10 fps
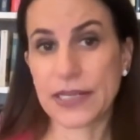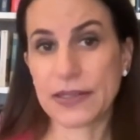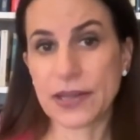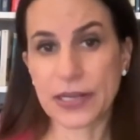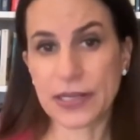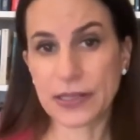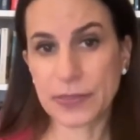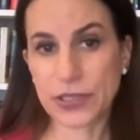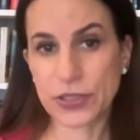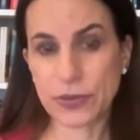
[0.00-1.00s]
And locking them
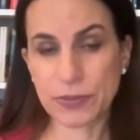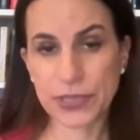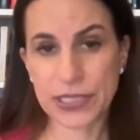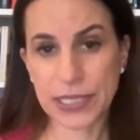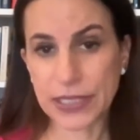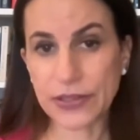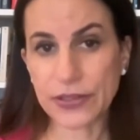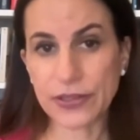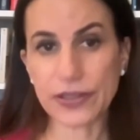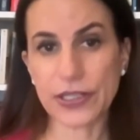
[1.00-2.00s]
into a
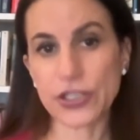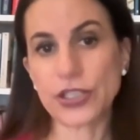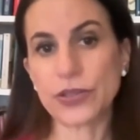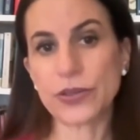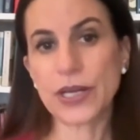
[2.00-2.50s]
particular issue.